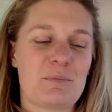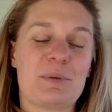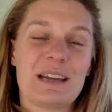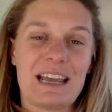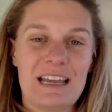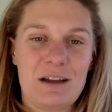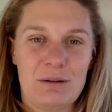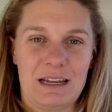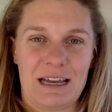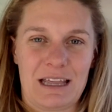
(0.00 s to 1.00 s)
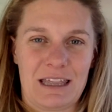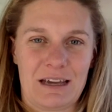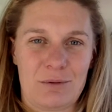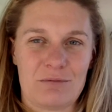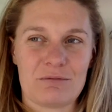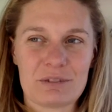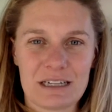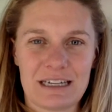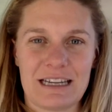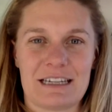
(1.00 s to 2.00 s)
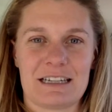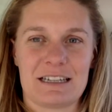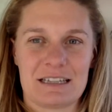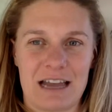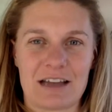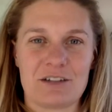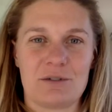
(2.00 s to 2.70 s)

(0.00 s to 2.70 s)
But equally, I think we really need to start